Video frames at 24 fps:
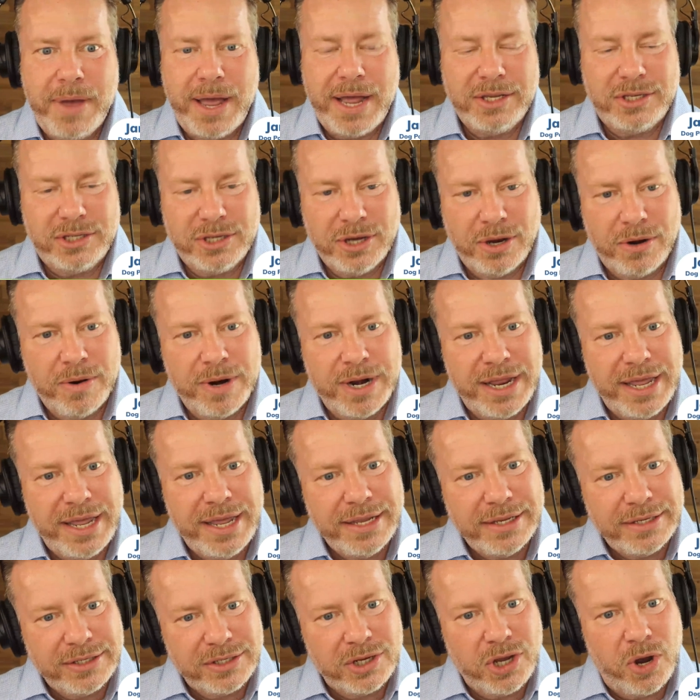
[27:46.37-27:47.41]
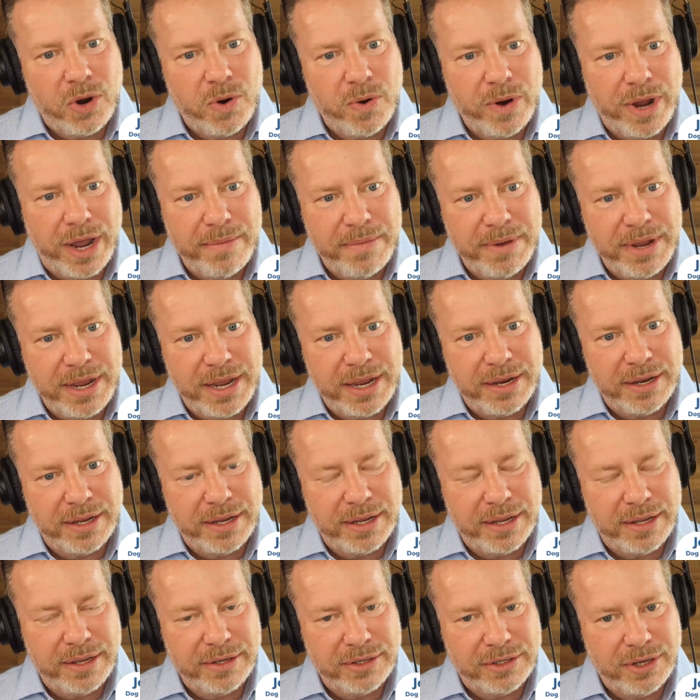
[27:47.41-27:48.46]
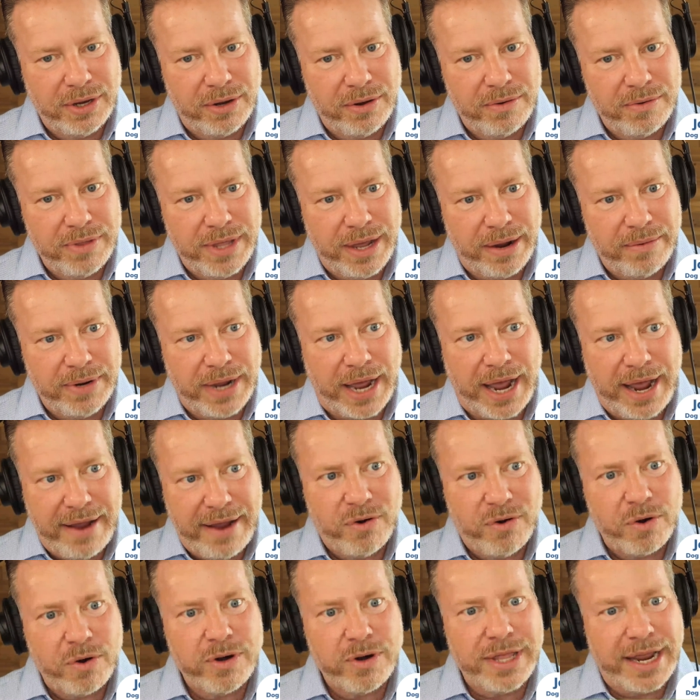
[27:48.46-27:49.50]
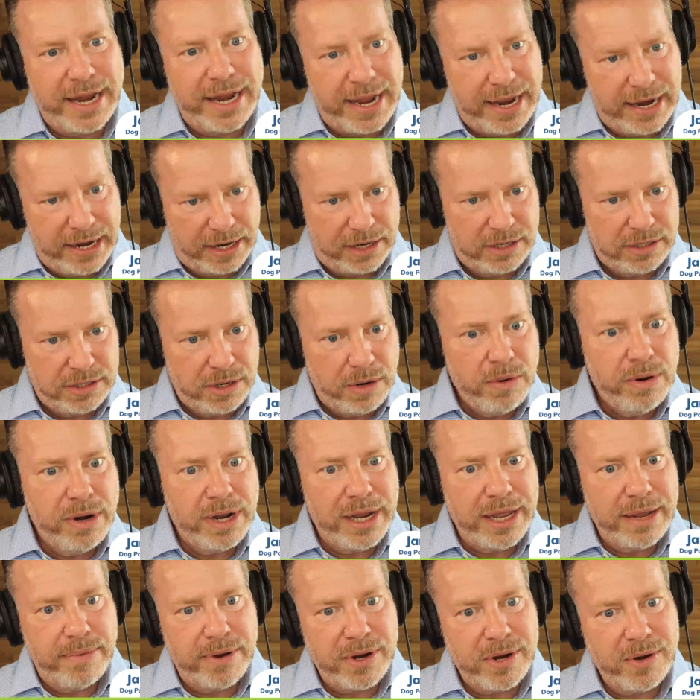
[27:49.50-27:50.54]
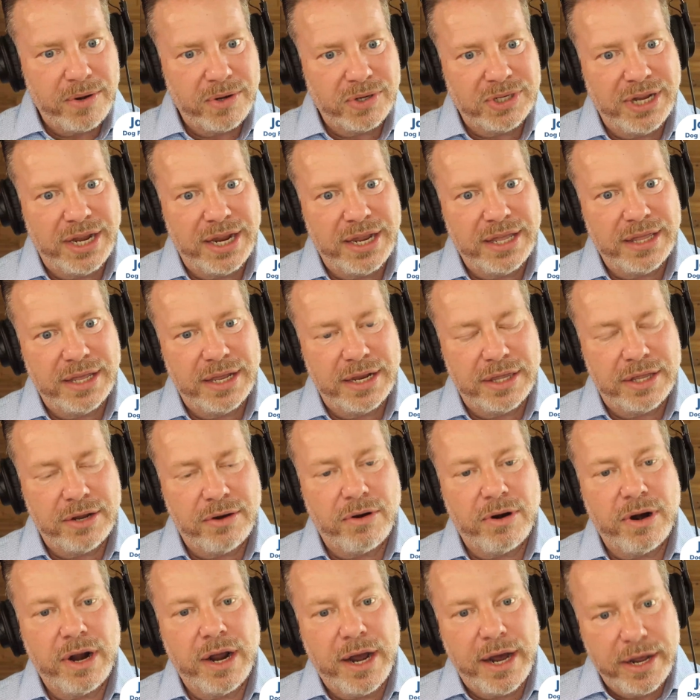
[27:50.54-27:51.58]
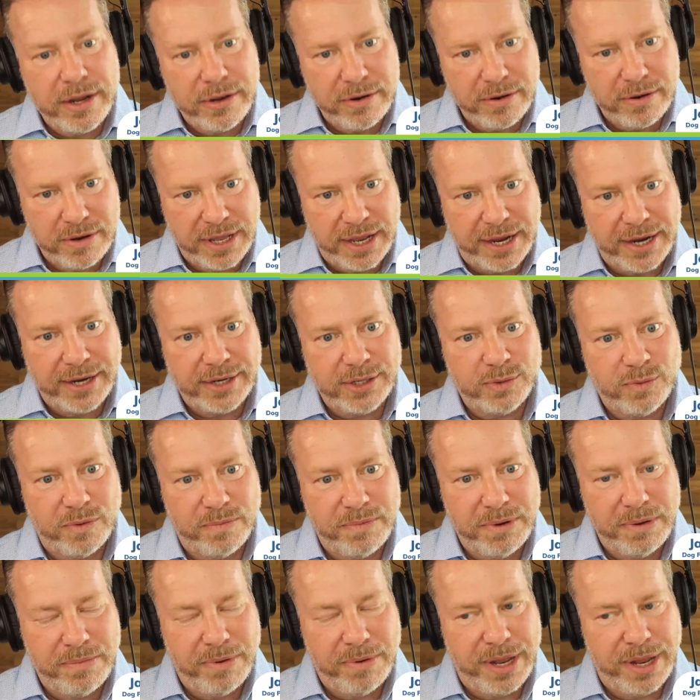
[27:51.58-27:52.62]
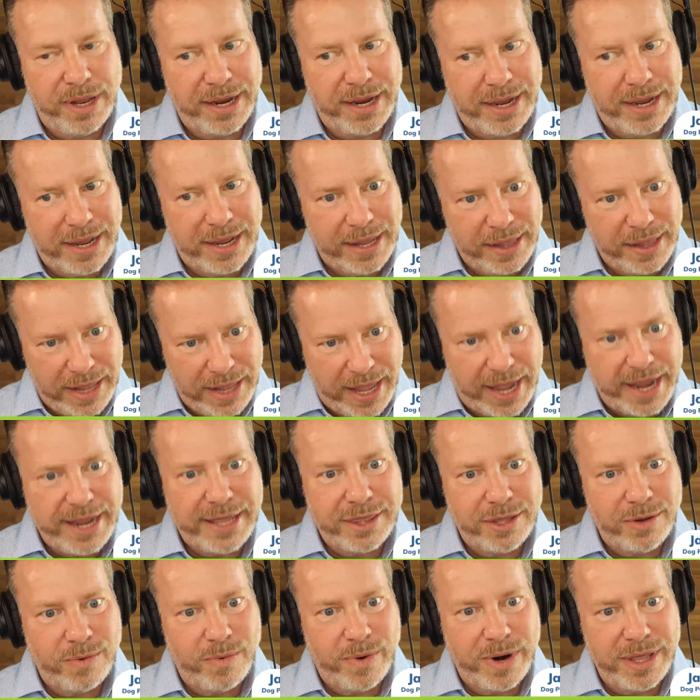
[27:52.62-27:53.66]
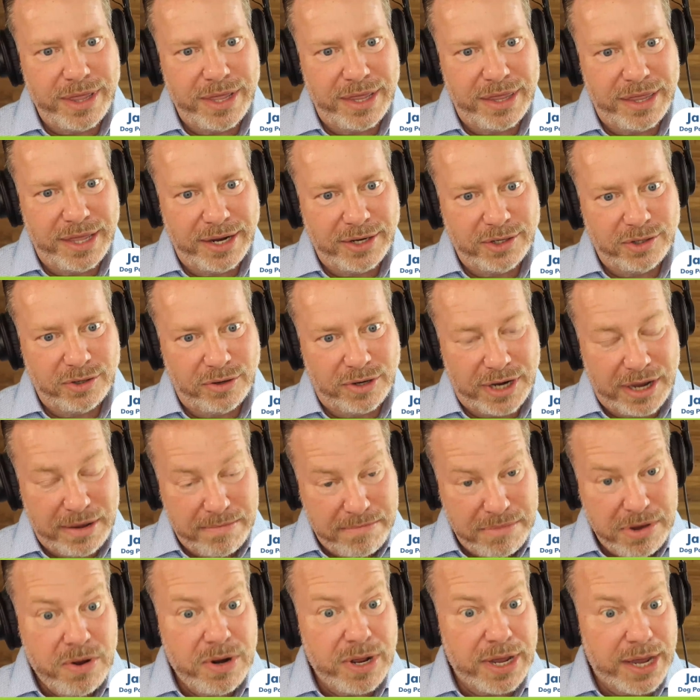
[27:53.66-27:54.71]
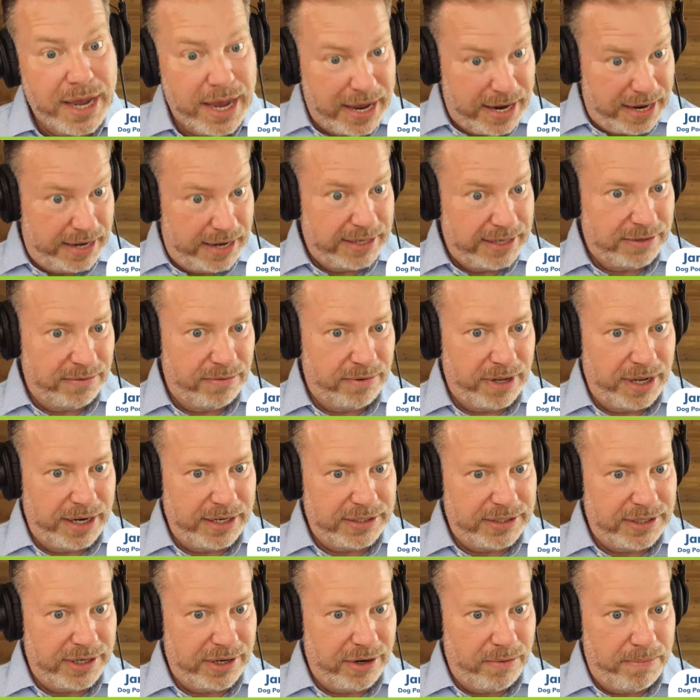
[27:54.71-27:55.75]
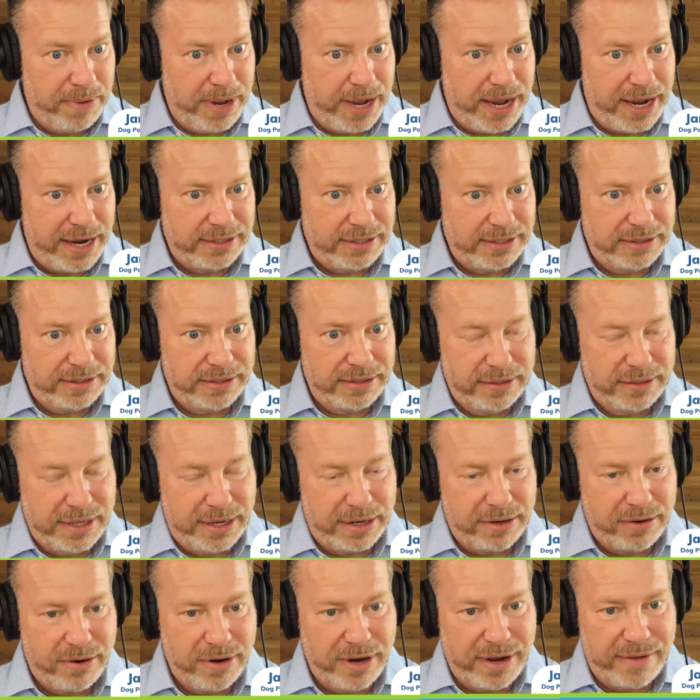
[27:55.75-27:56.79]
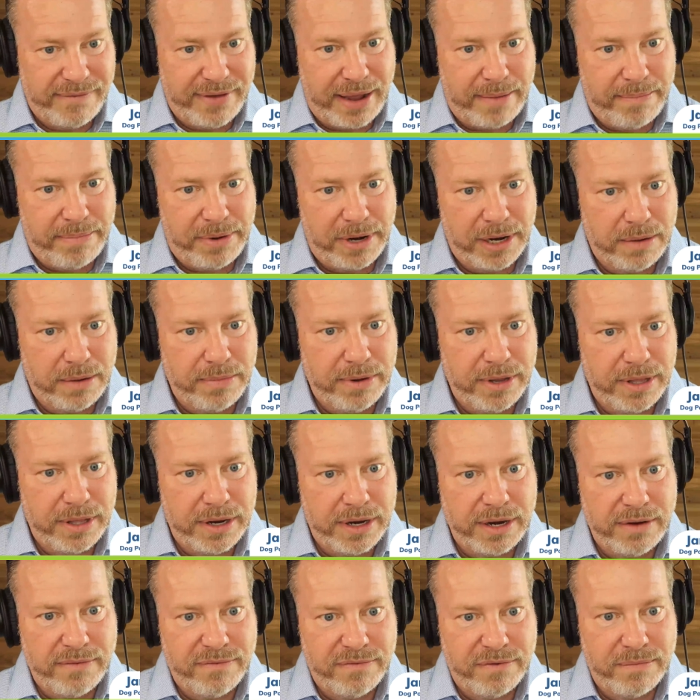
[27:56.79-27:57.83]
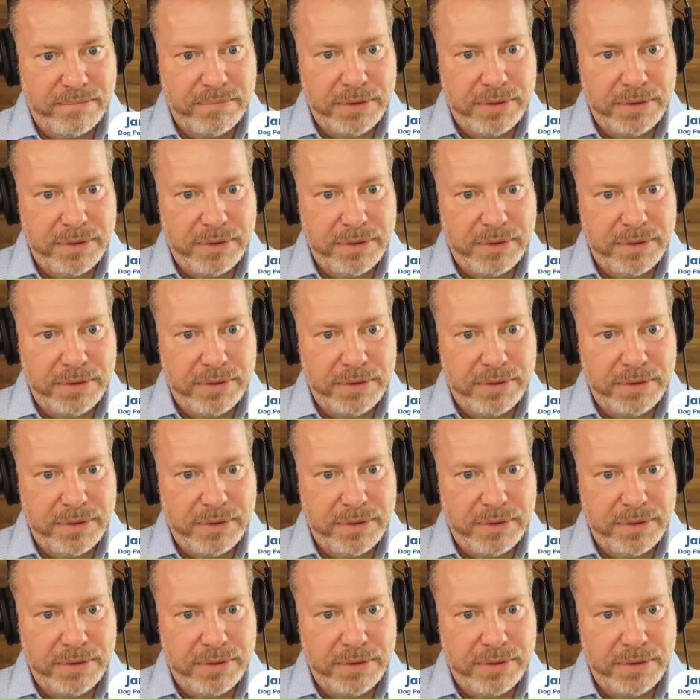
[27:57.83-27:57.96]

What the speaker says: And so it is going, so that I've heard that anecdotally, but you're saying that there are other things where people like the way that things are communicated as it relates to their pets that could have applicability for